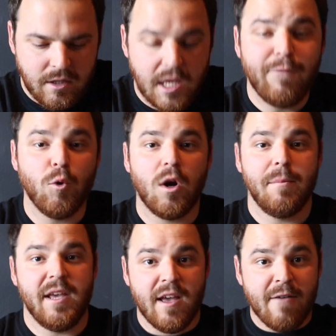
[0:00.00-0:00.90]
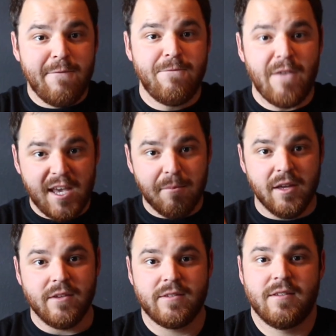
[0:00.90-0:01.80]
If you want to be
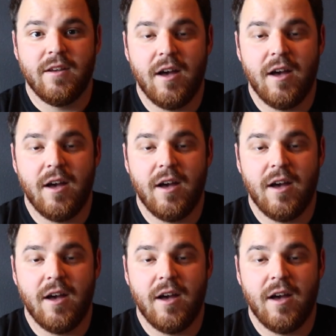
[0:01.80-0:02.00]
famous,